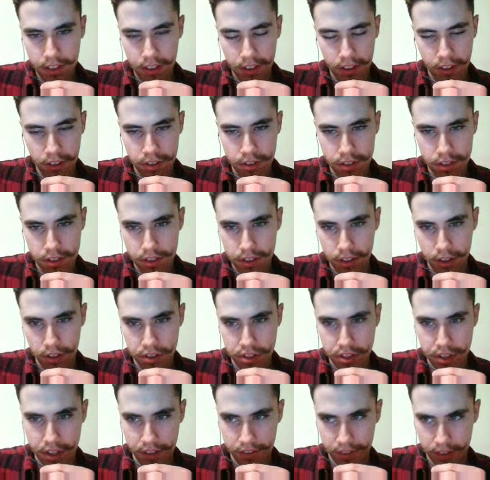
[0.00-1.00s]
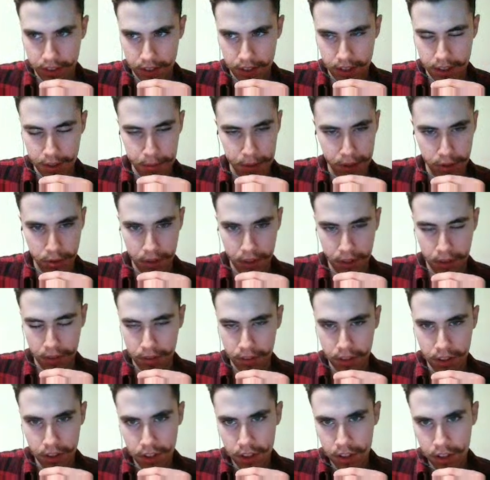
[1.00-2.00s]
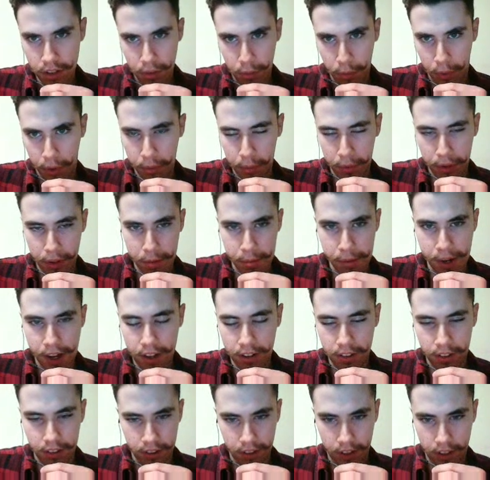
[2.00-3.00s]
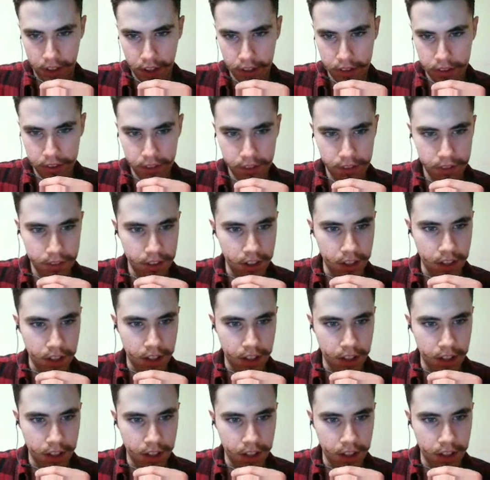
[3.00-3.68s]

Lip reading: there's differences between one weather model and another.